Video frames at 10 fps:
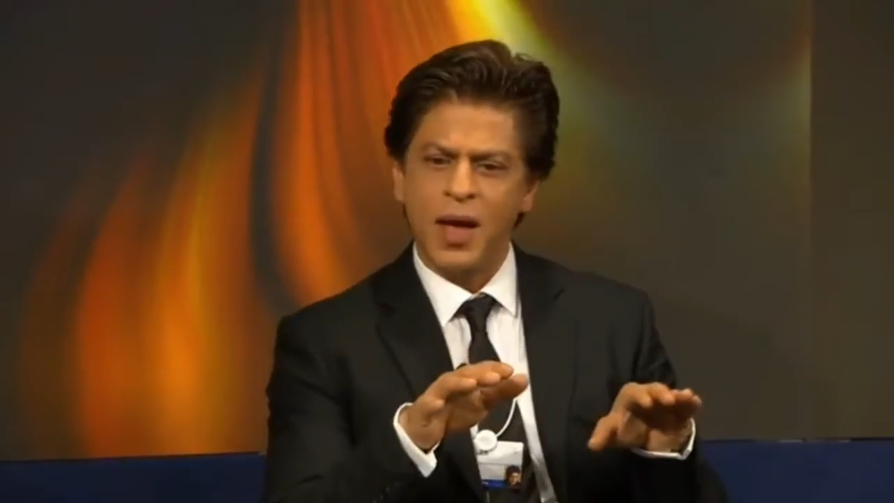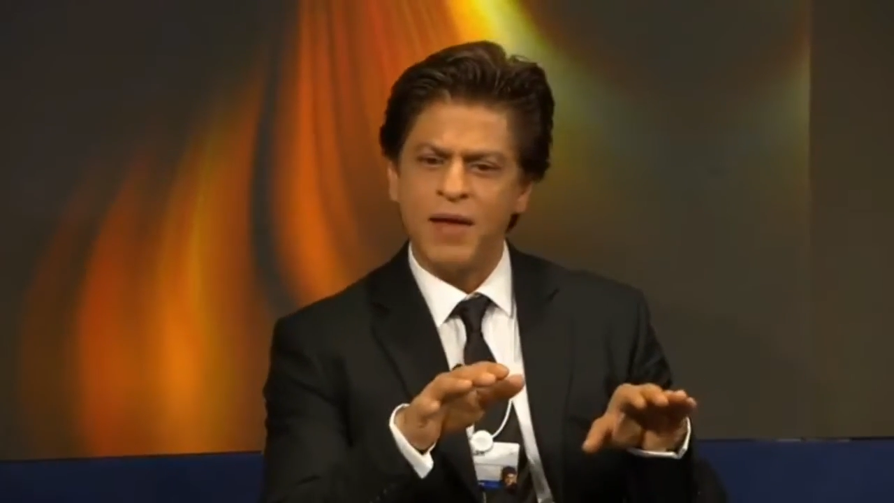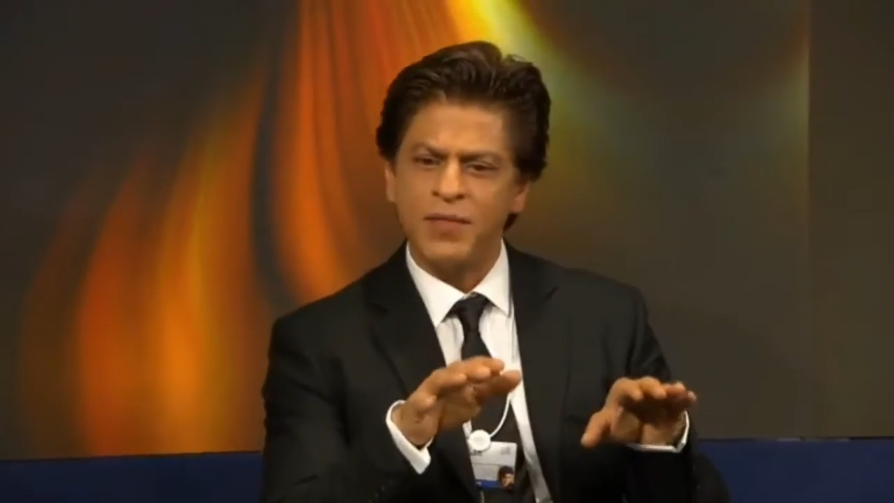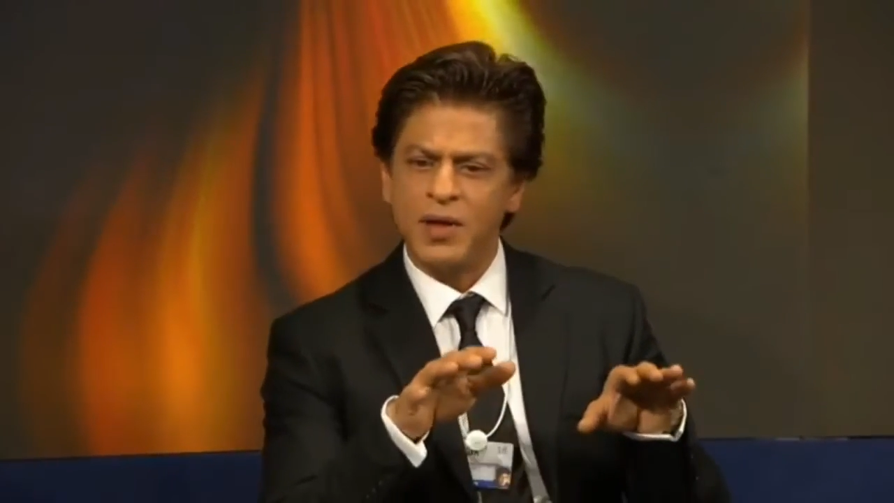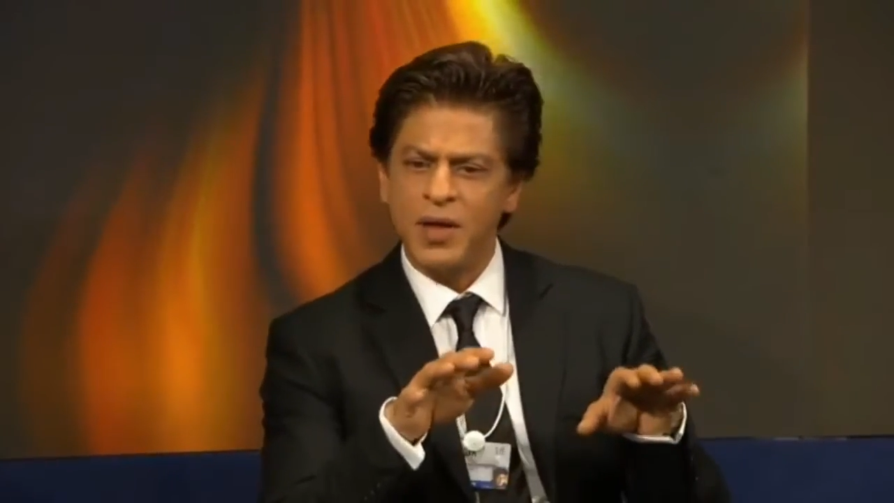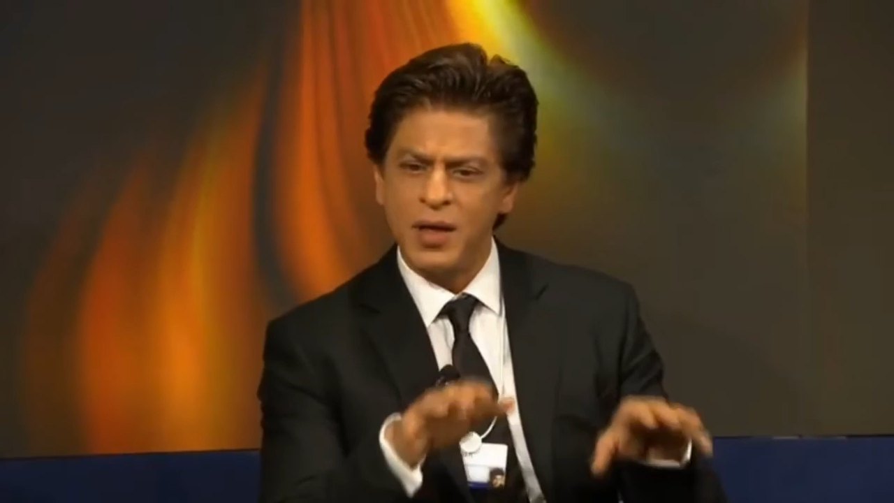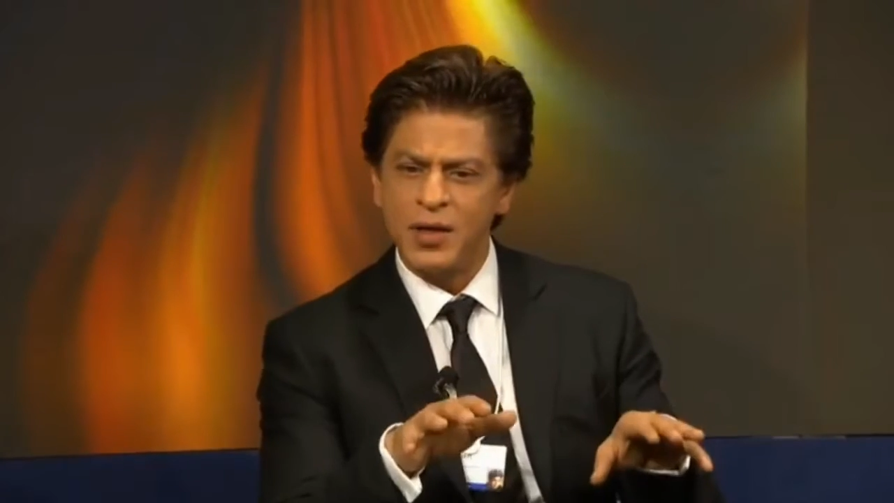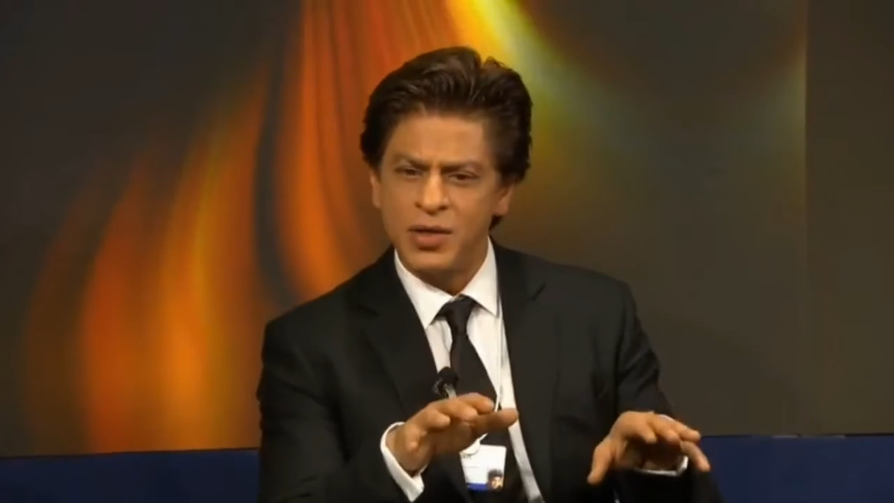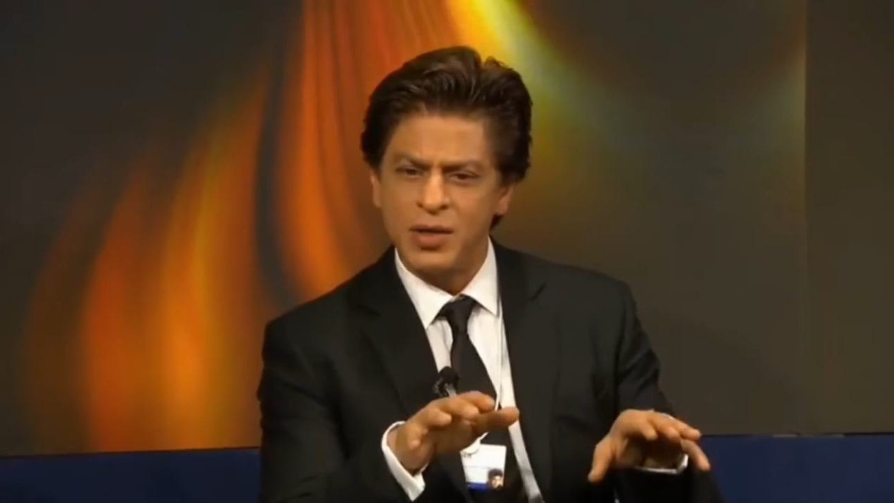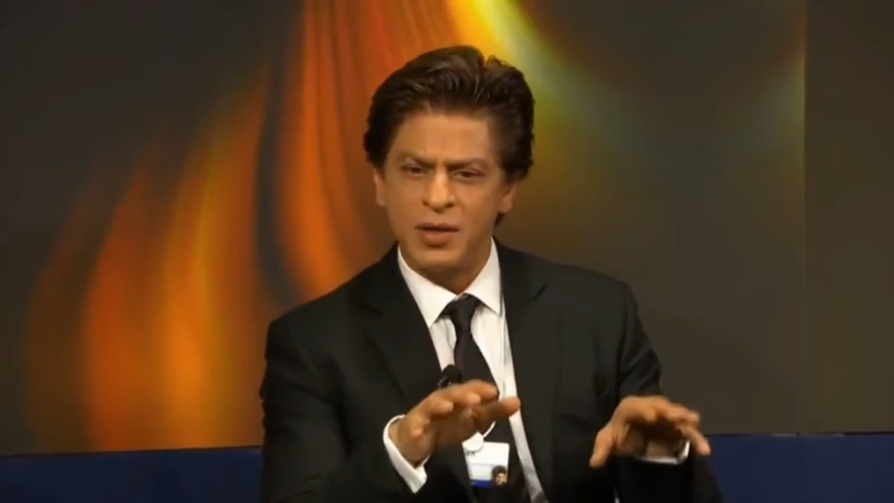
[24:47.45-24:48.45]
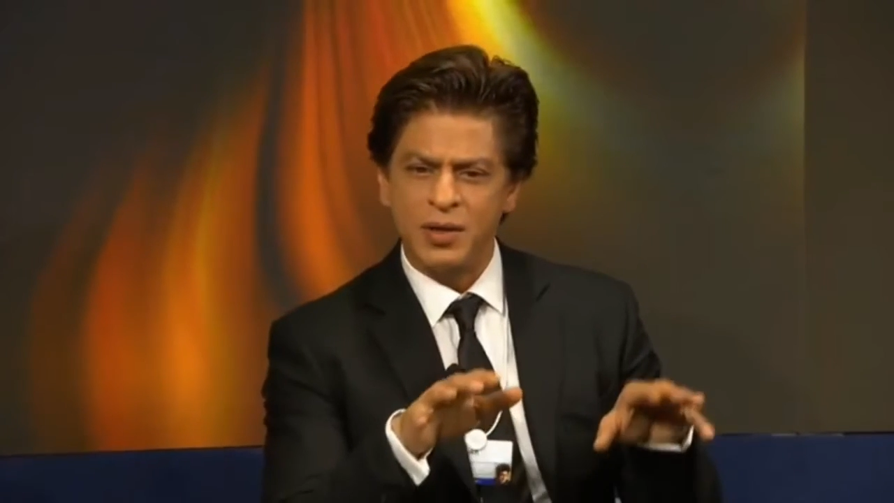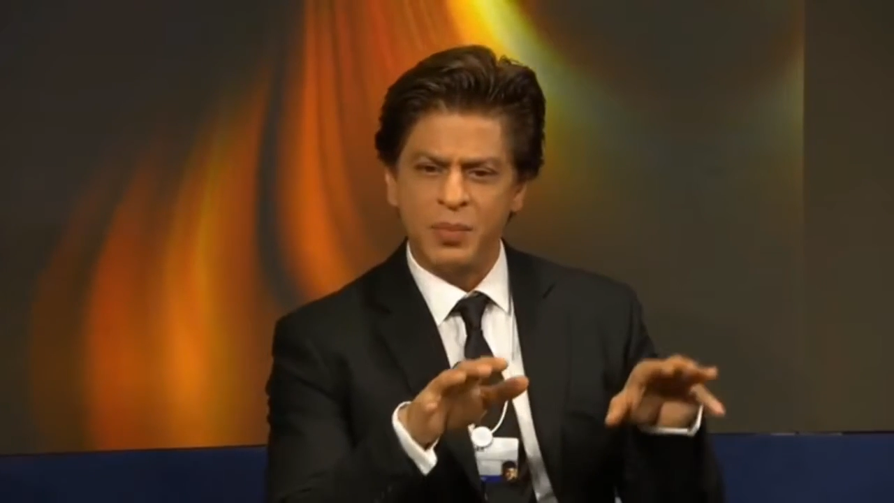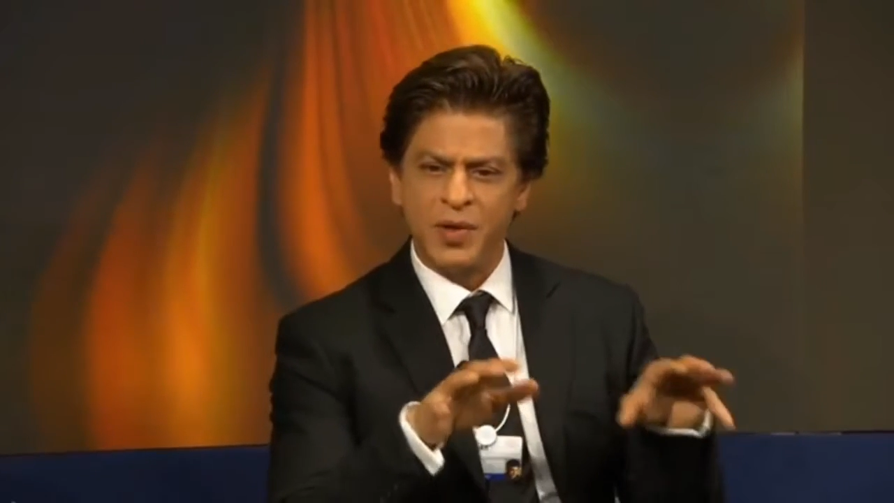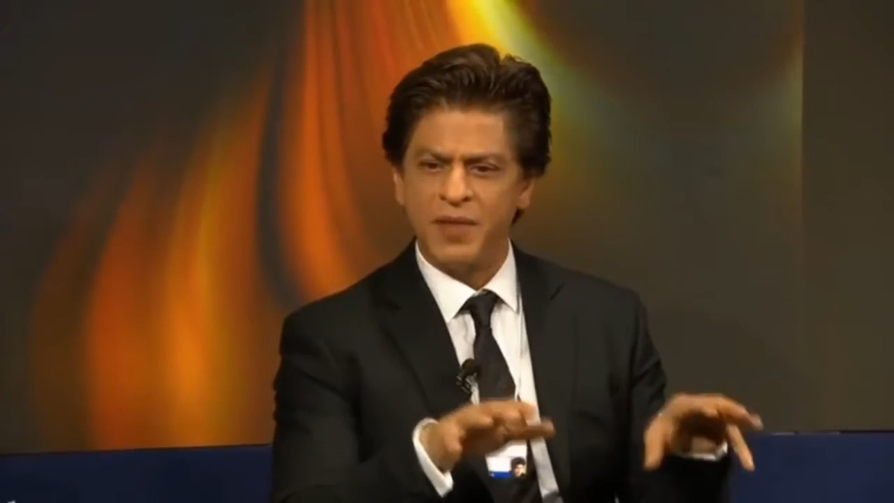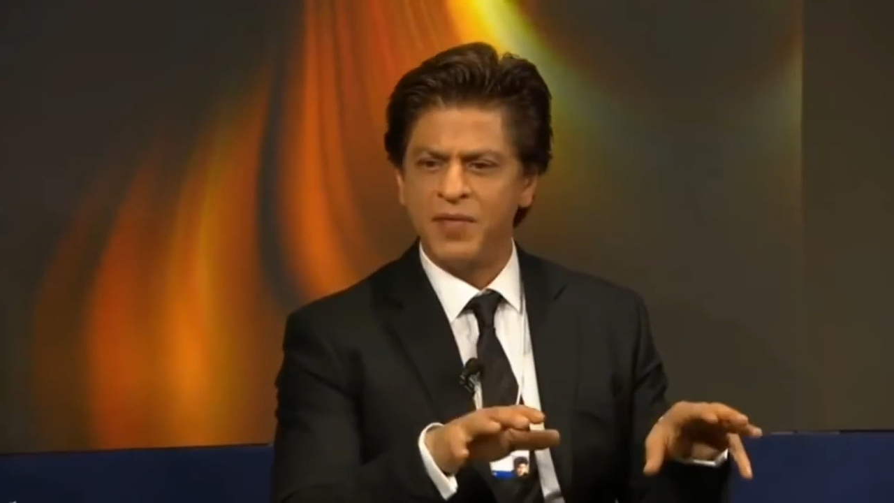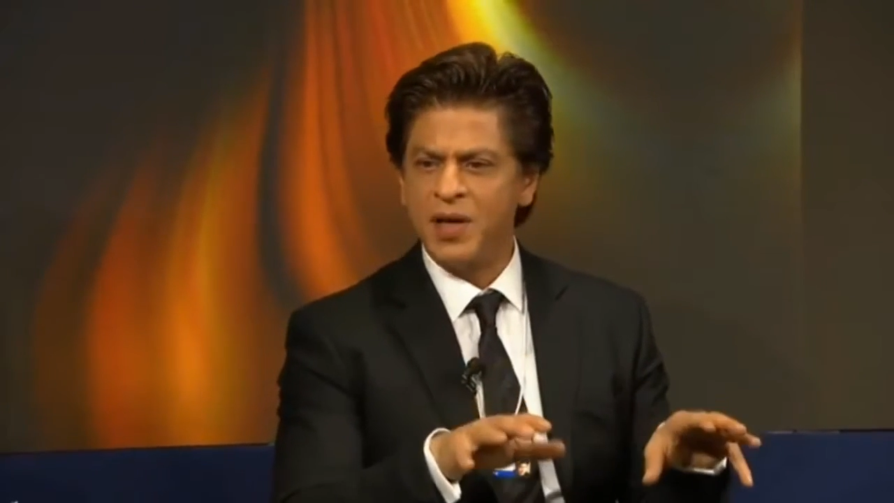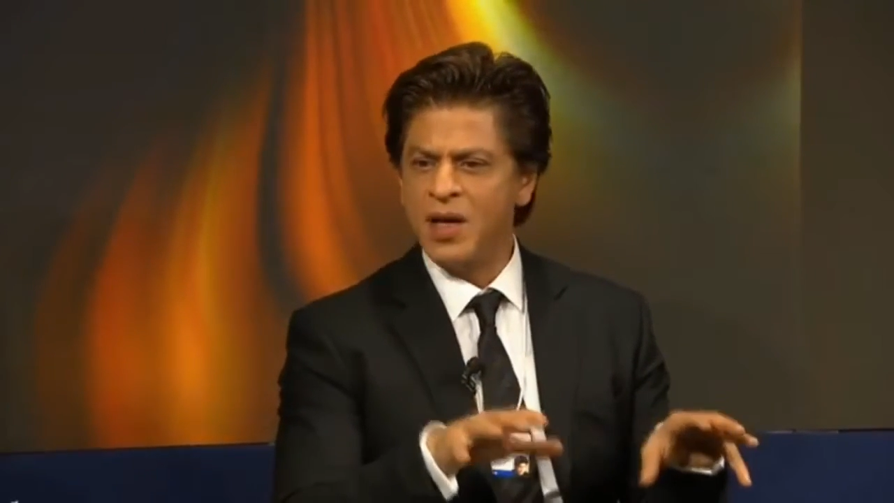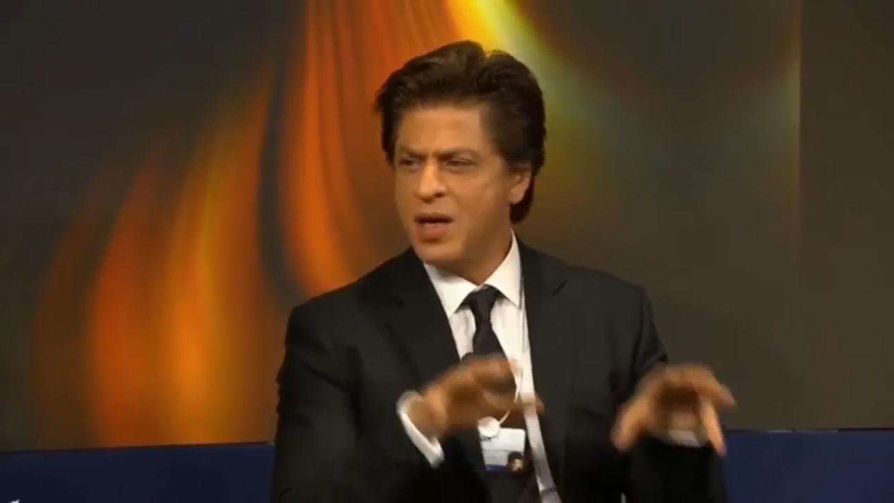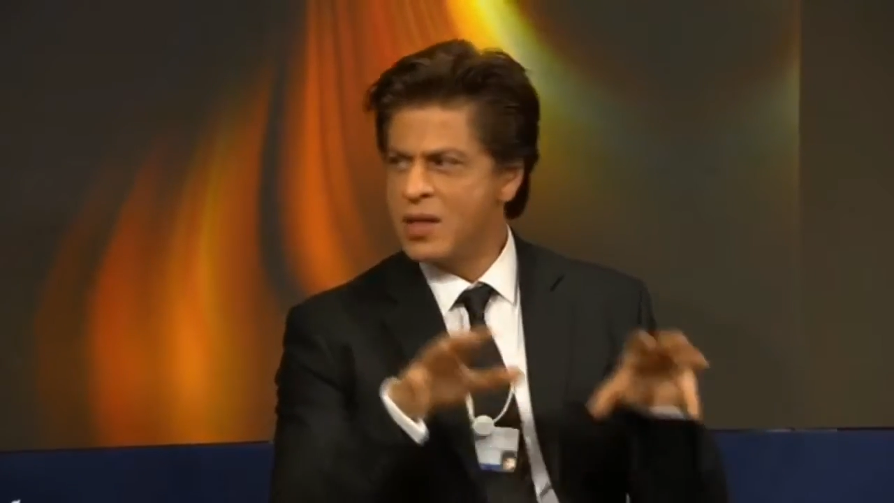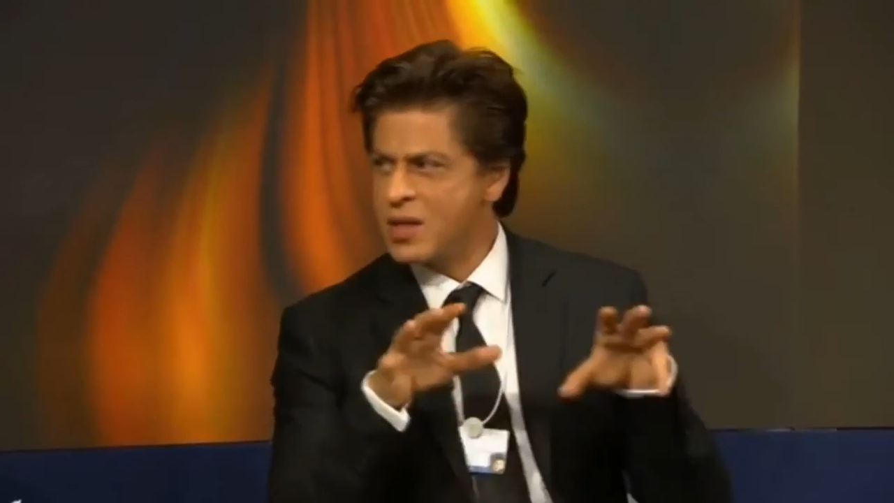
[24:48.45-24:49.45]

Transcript: have the courage, the bravery,